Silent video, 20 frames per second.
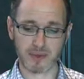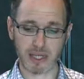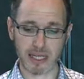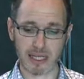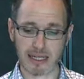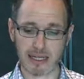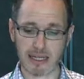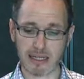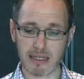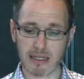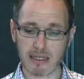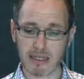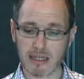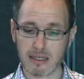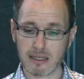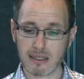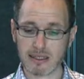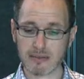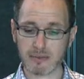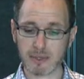Uh,
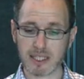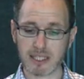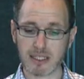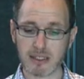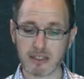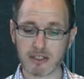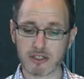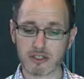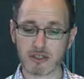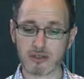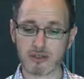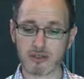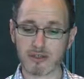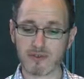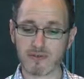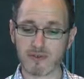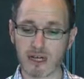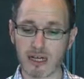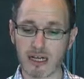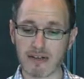within the 2
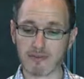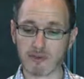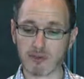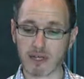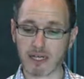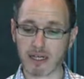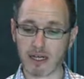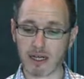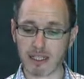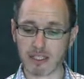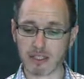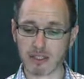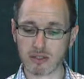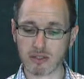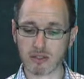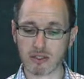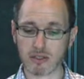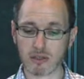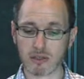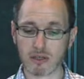to 5 grey
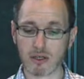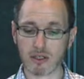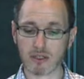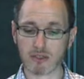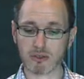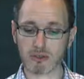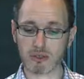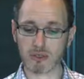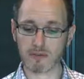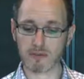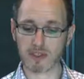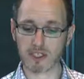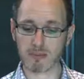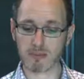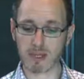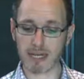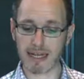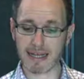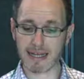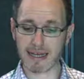ISO contour of this
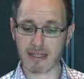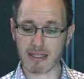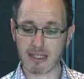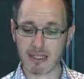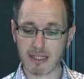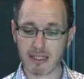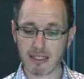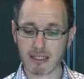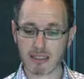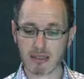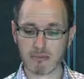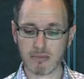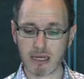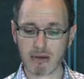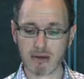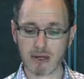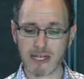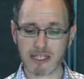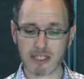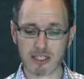plan, the
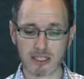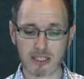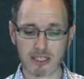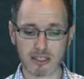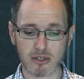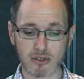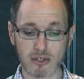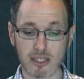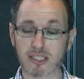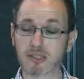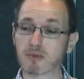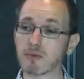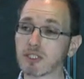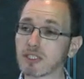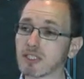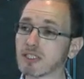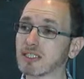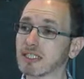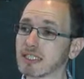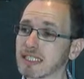marrow has decreased,
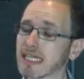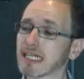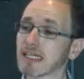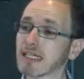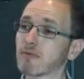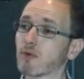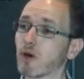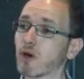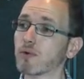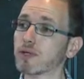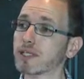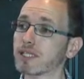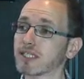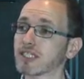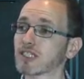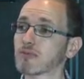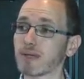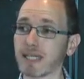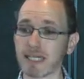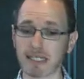which is exactly what we
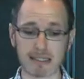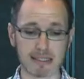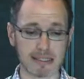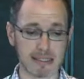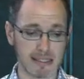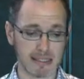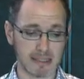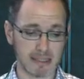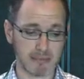expect.